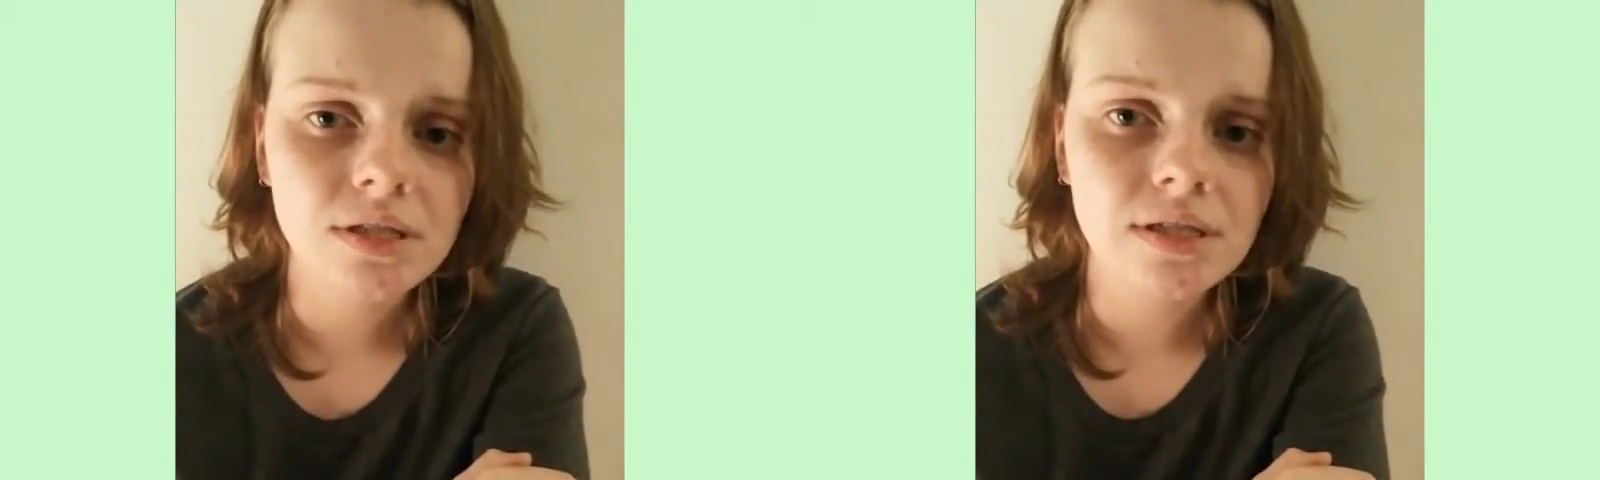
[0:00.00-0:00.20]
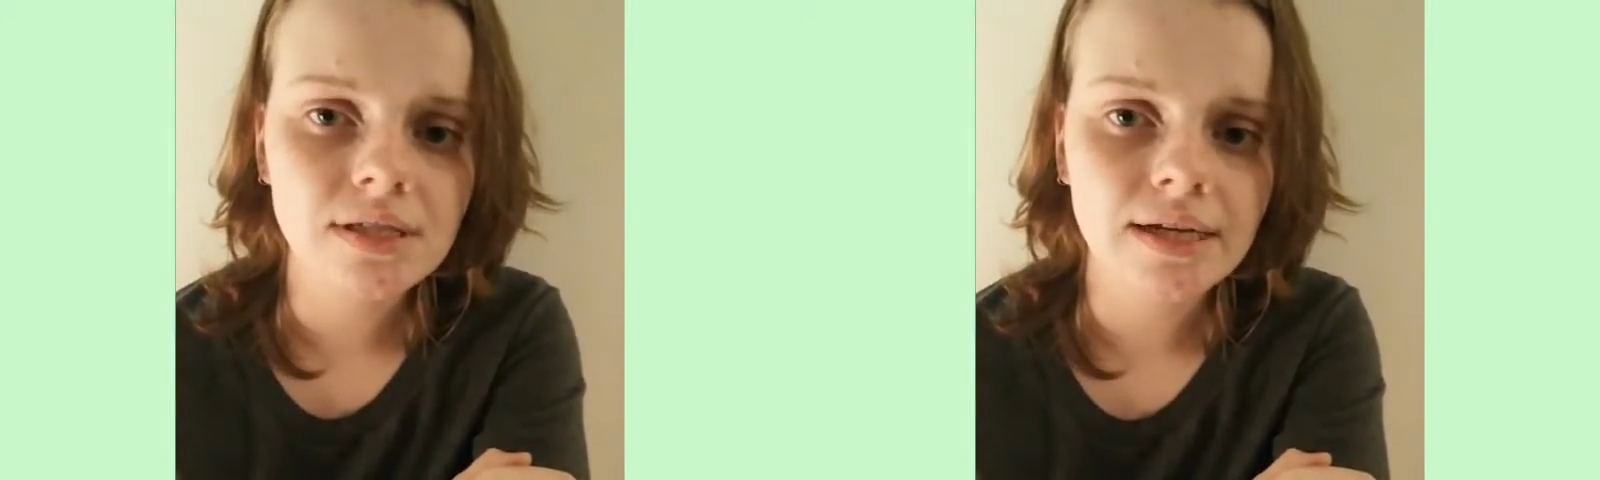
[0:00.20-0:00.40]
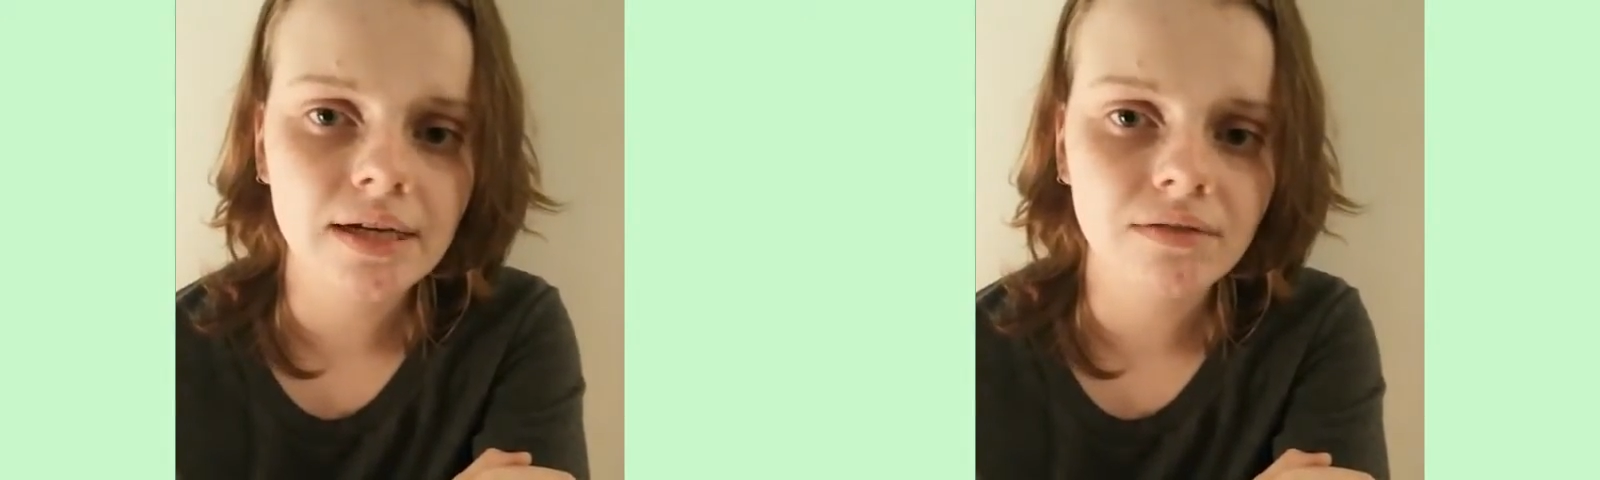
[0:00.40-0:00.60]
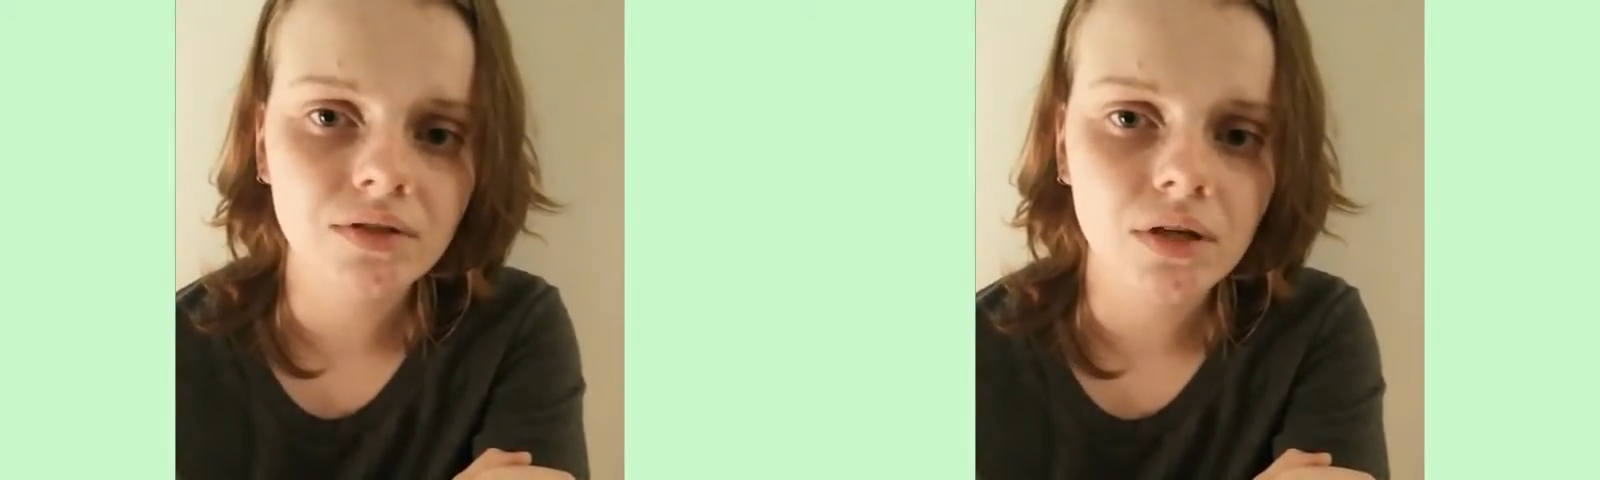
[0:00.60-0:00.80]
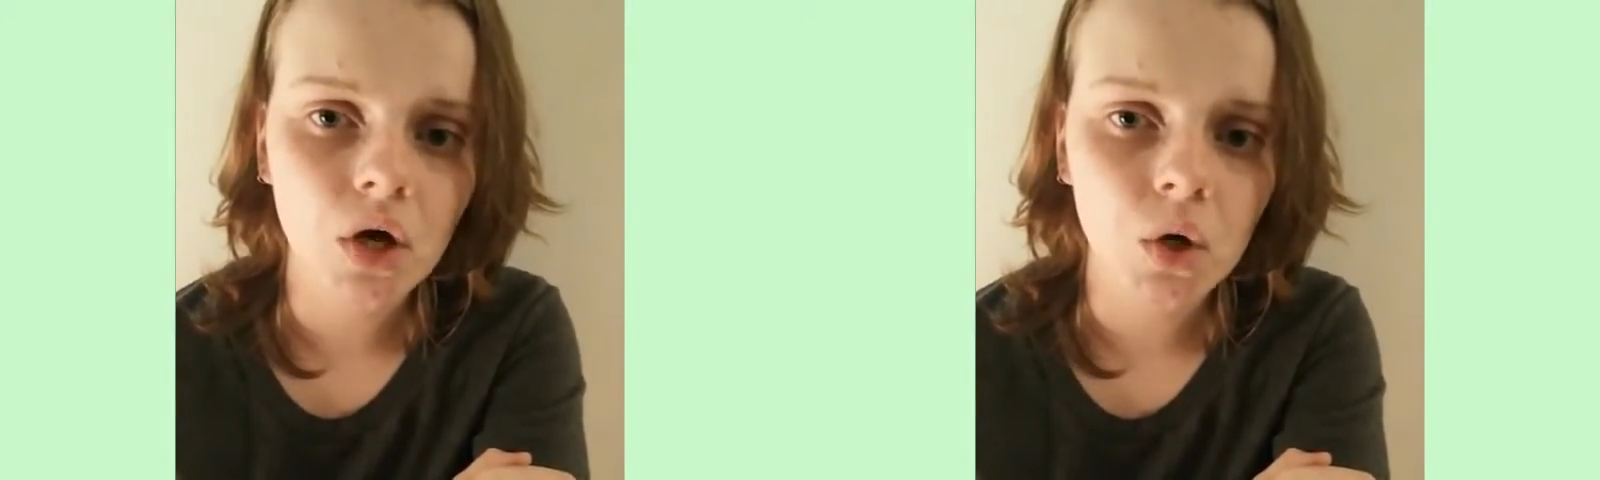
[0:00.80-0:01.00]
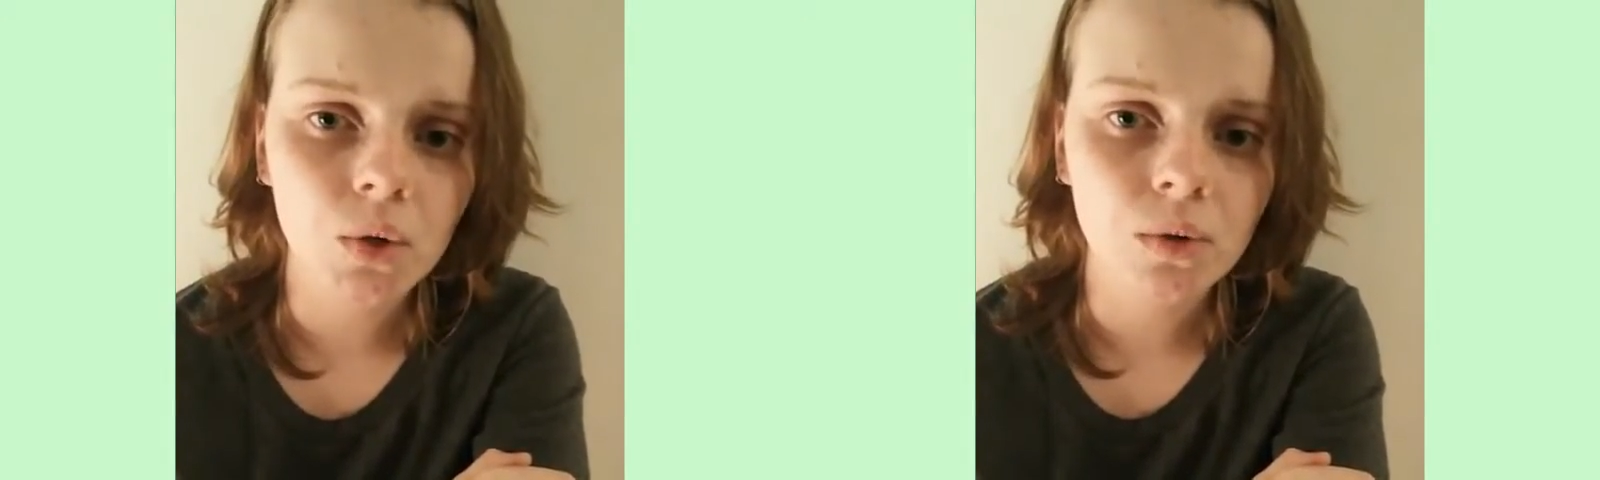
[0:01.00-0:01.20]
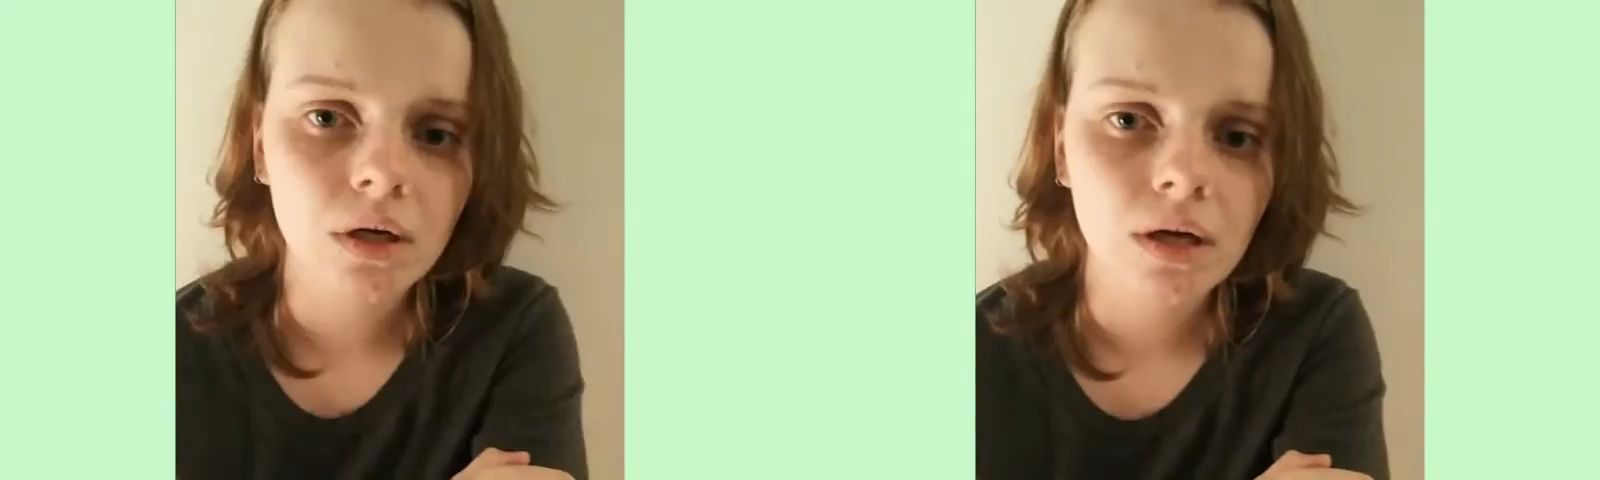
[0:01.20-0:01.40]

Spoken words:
because I never know.